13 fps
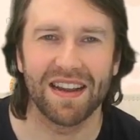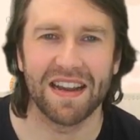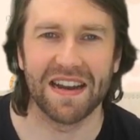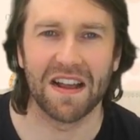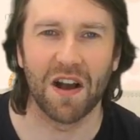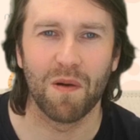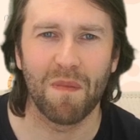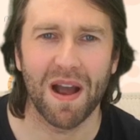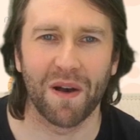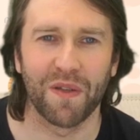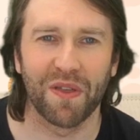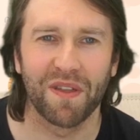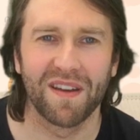in her
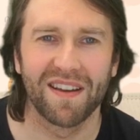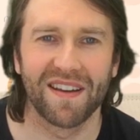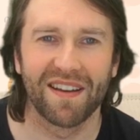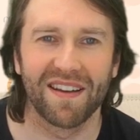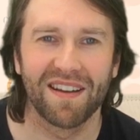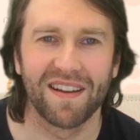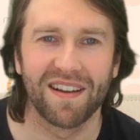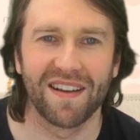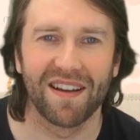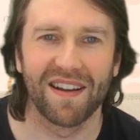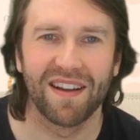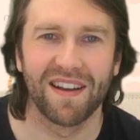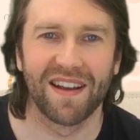mouth.
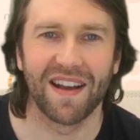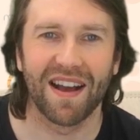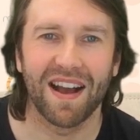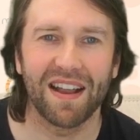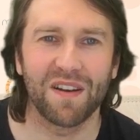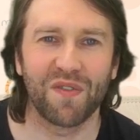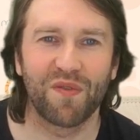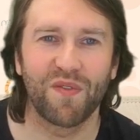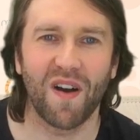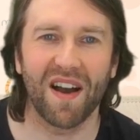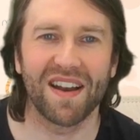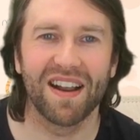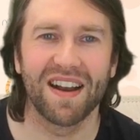And
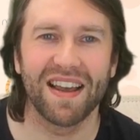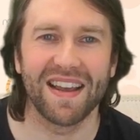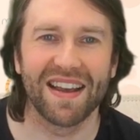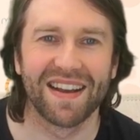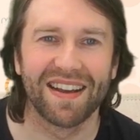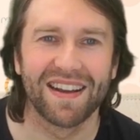finally,